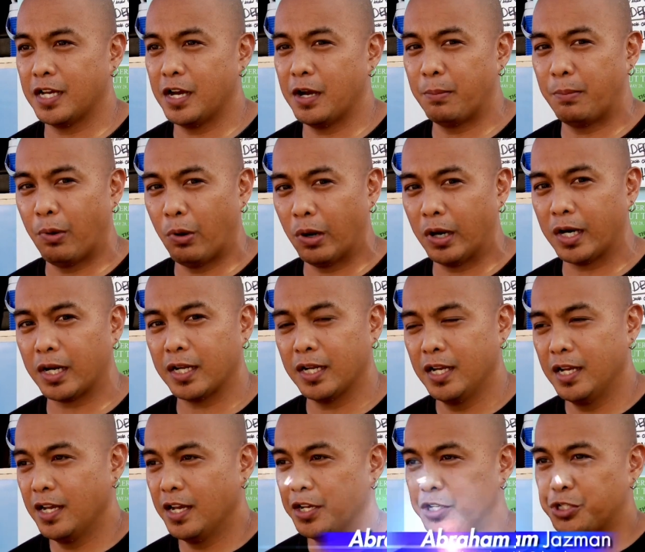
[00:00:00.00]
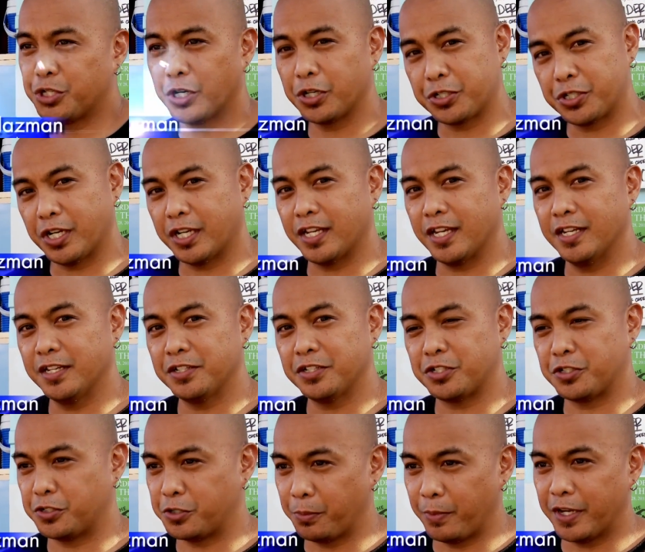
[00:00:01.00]
uh, pork, jerk chicken,
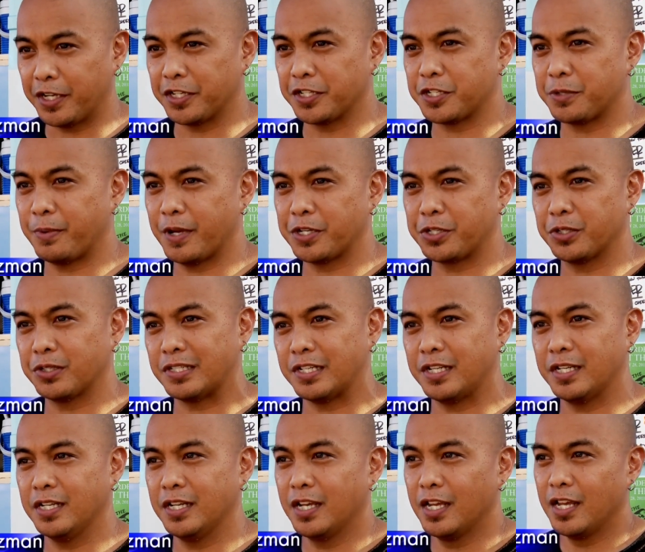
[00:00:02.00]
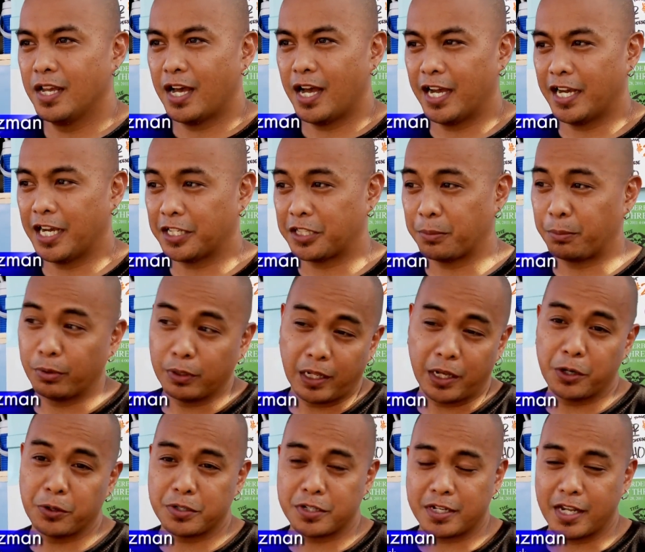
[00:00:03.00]
Jamaican specialty. I got the
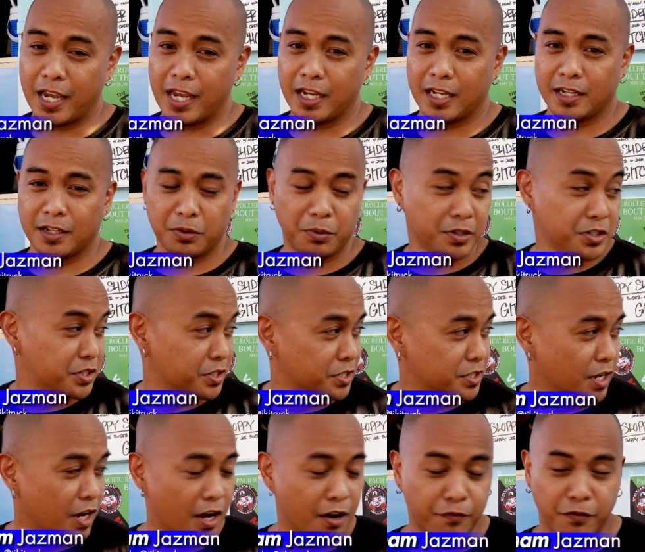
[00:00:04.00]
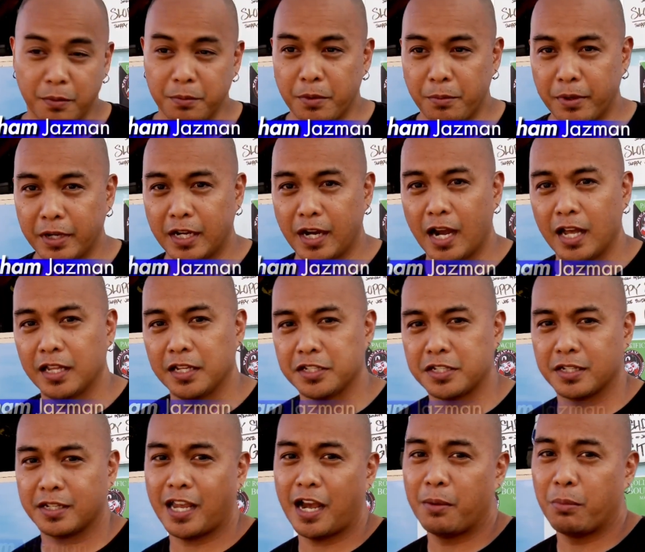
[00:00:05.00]
pulao steak, which is uh, from the Big Island.
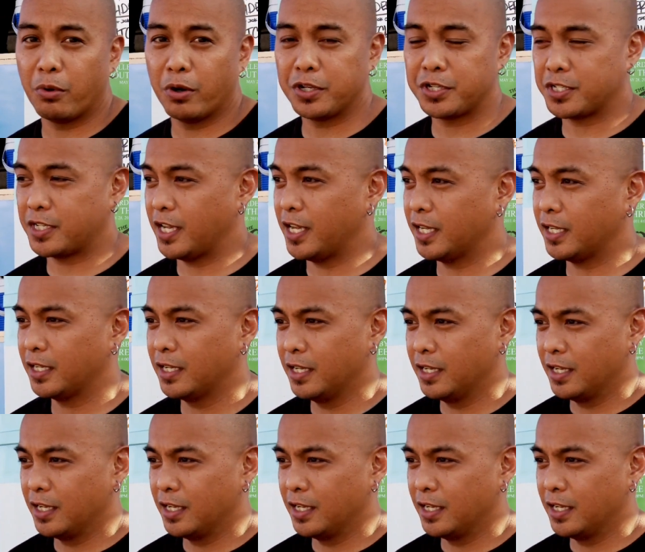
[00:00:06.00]
It's a cowboy steak.